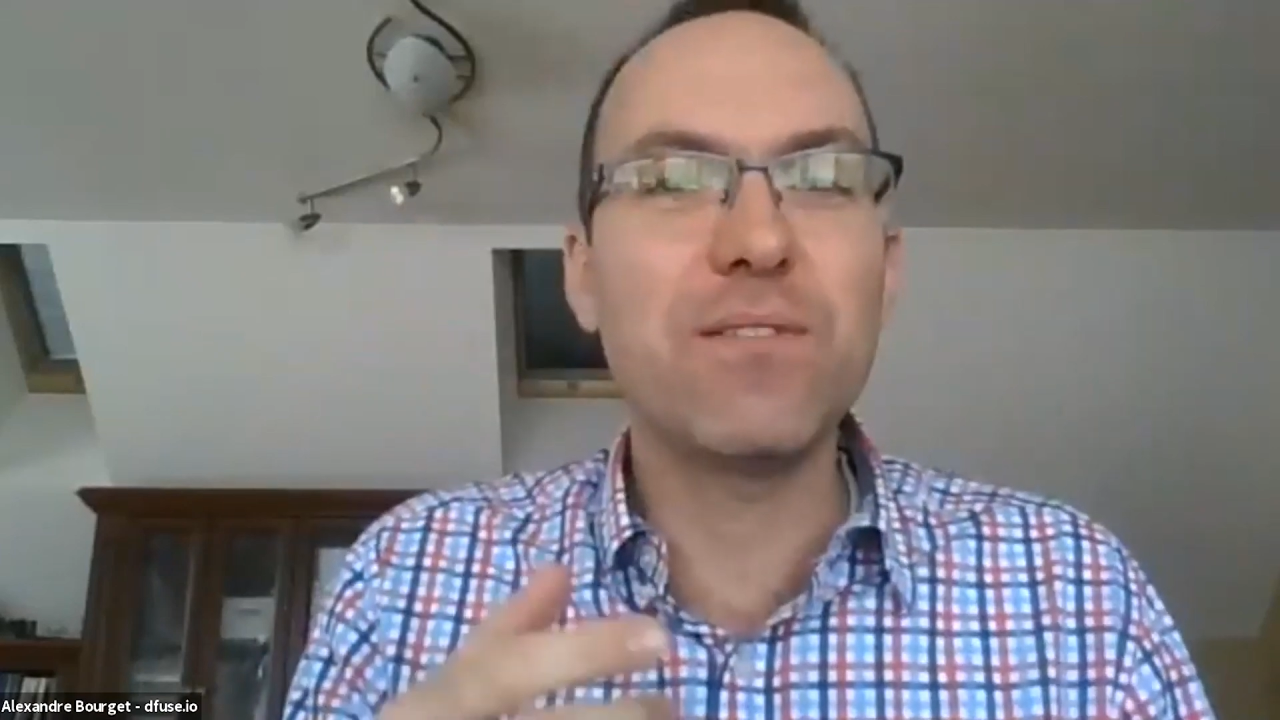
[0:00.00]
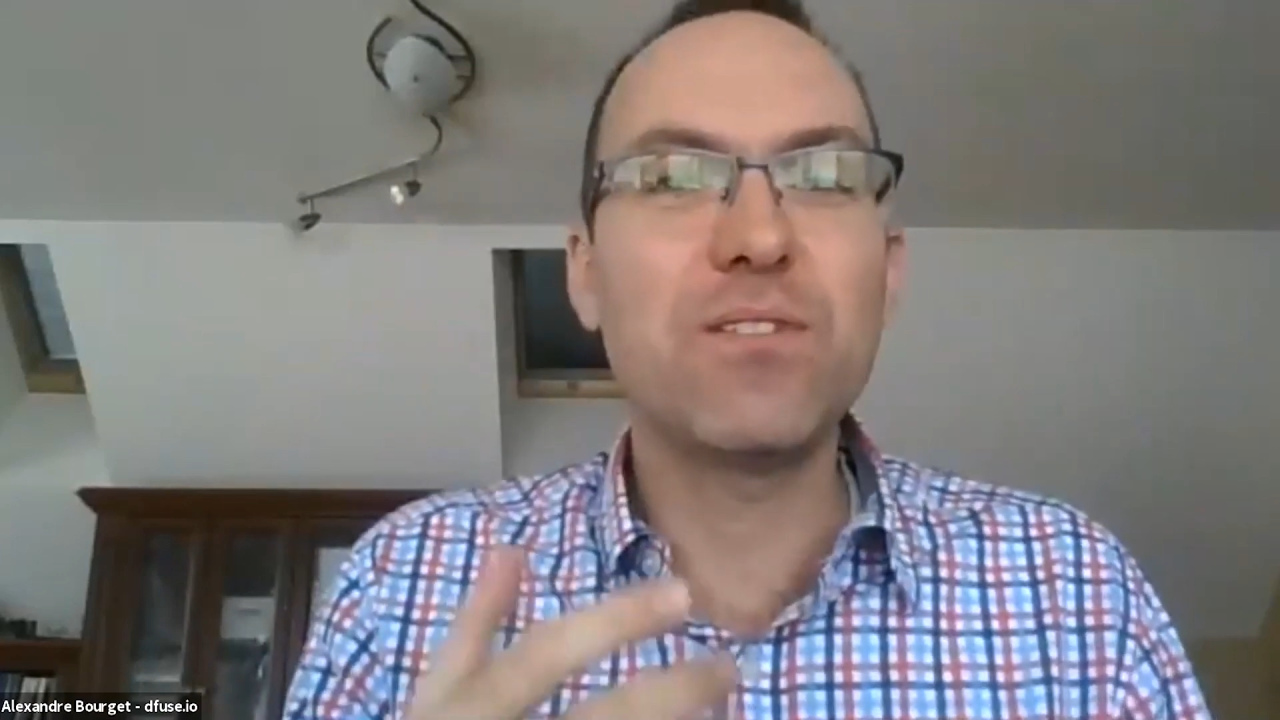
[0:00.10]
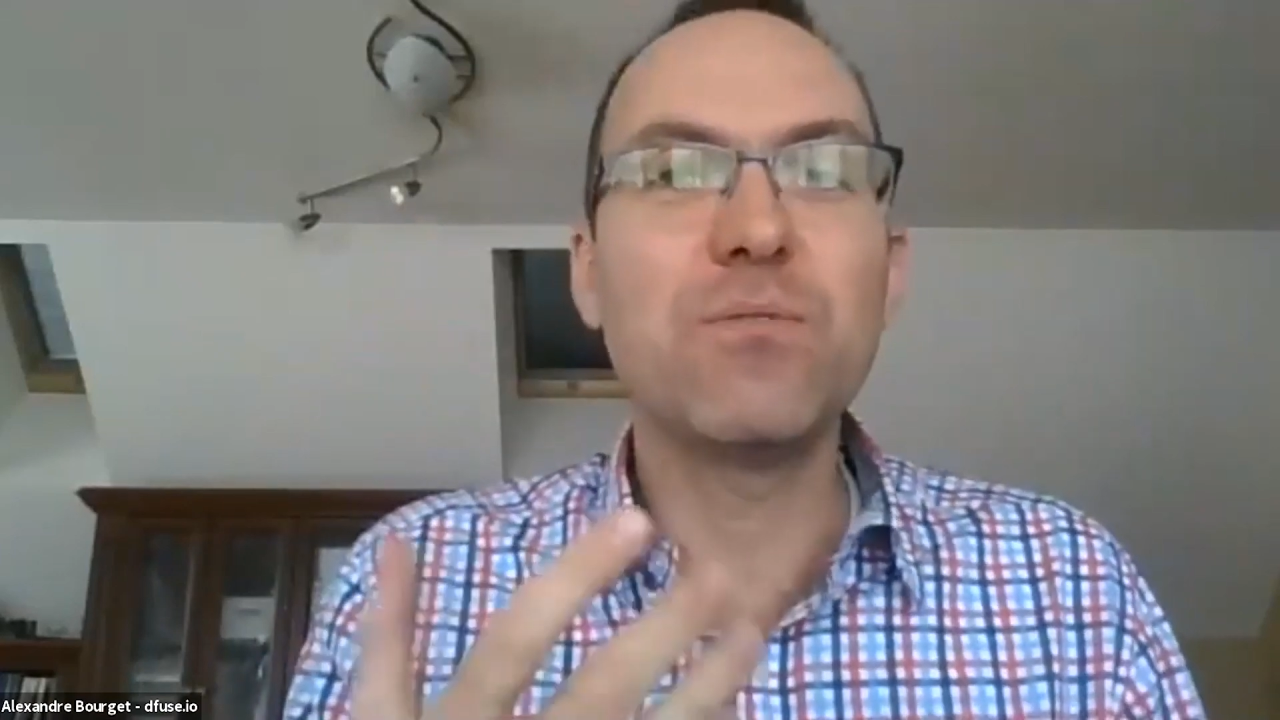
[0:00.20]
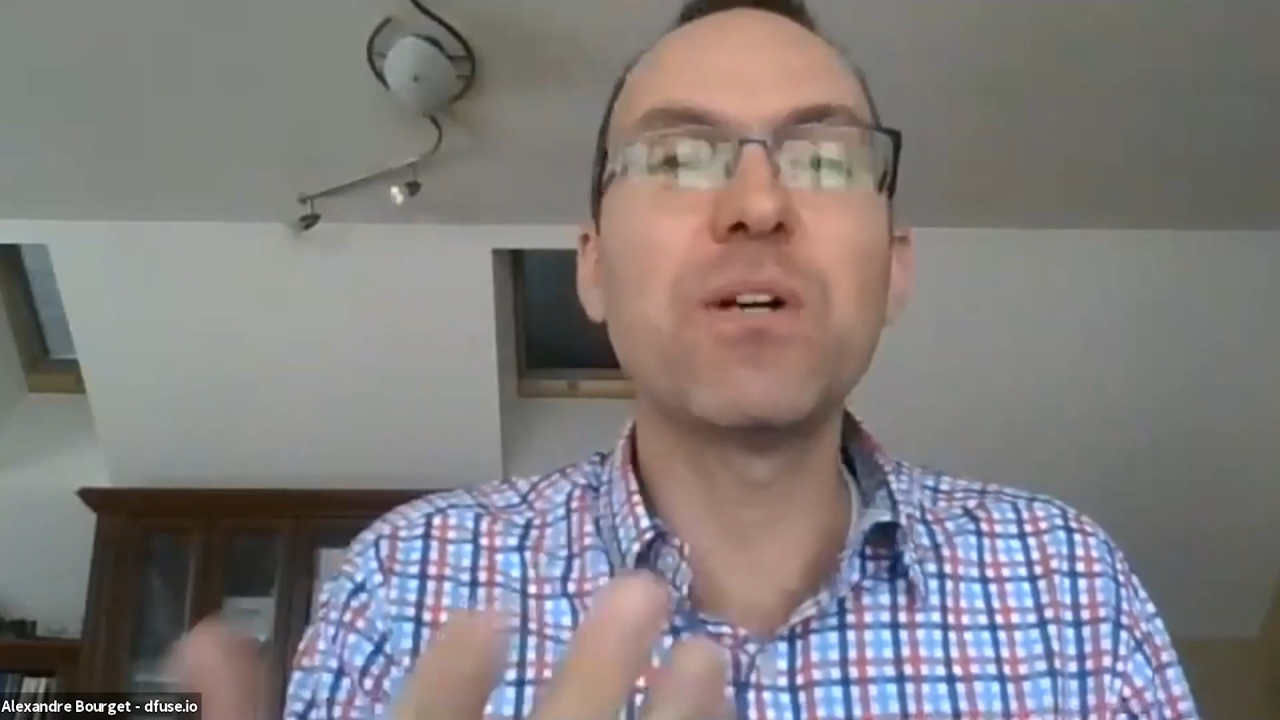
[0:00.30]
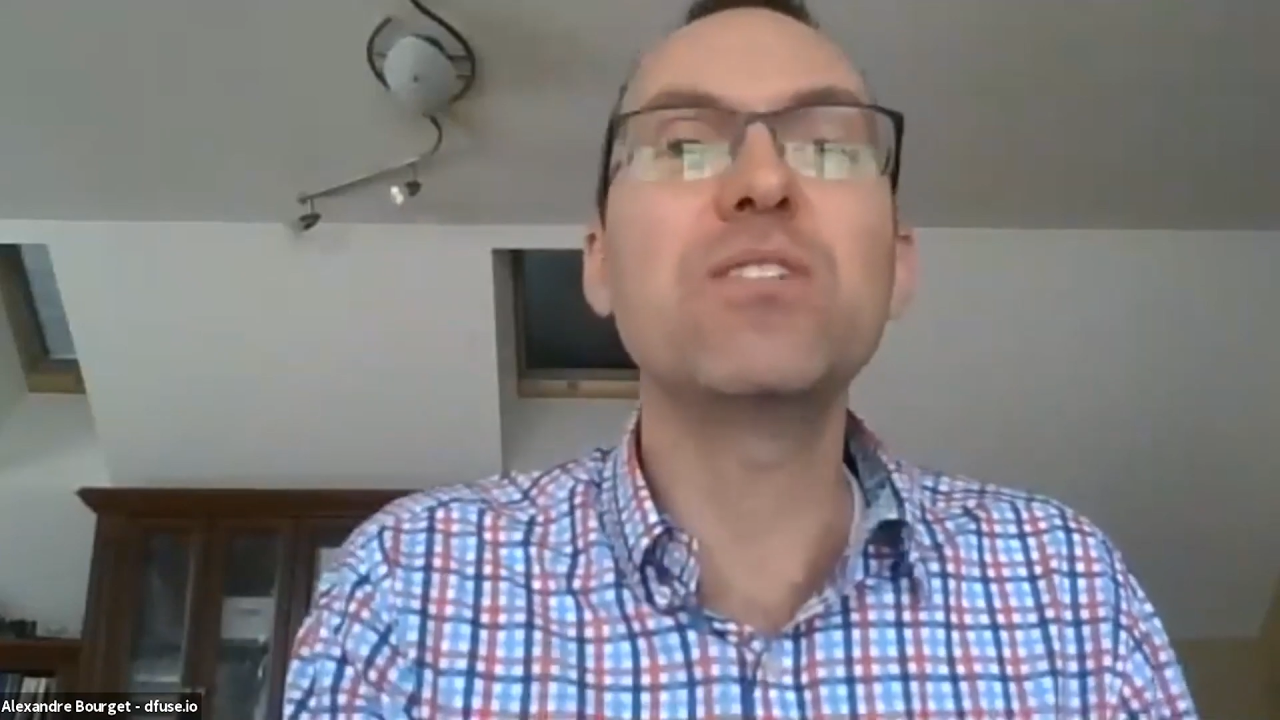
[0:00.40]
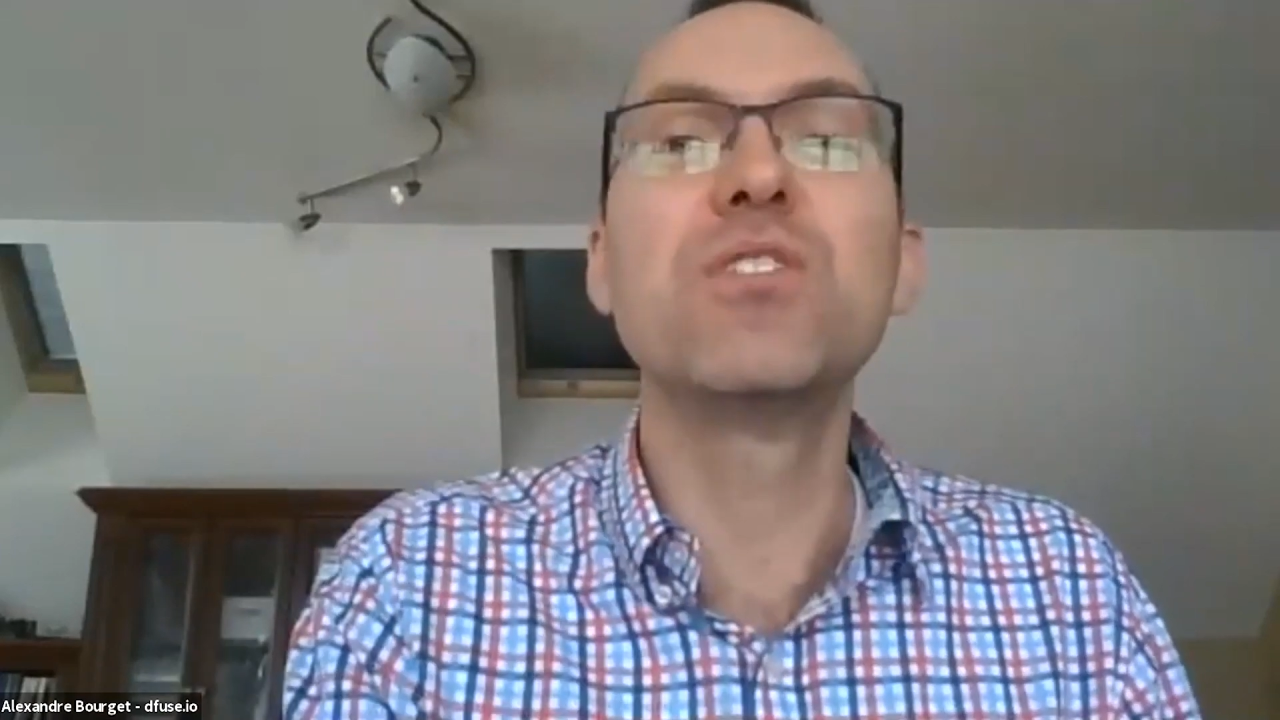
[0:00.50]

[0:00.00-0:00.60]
You want your